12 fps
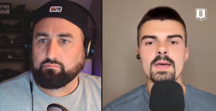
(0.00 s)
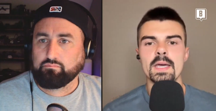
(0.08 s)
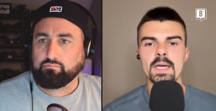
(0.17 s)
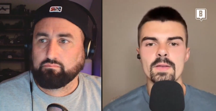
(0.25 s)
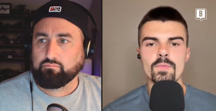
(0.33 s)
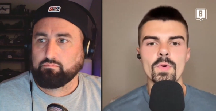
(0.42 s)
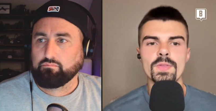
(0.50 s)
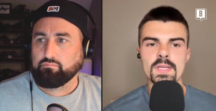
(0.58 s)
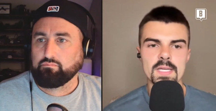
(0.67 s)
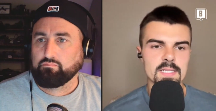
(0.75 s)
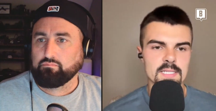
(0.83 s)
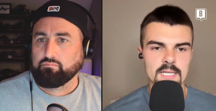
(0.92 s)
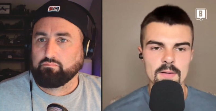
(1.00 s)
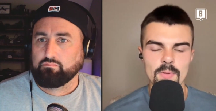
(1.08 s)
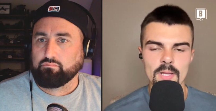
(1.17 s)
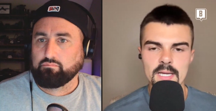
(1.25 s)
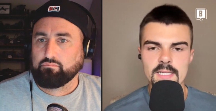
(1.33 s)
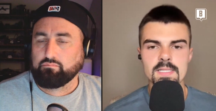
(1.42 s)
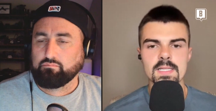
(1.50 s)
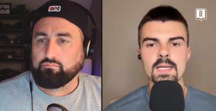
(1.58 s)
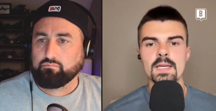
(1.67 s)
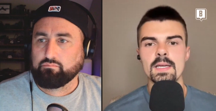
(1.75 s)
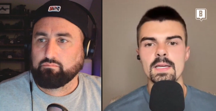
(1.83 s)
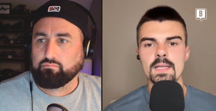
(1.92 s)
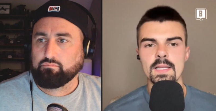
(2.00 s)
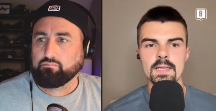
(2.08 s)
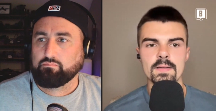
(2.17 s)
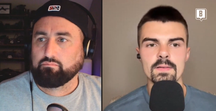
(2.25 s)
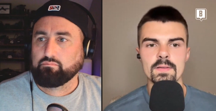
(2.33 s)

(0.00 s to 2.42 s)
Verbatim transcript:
Speaker 1: and what the NCAA said, and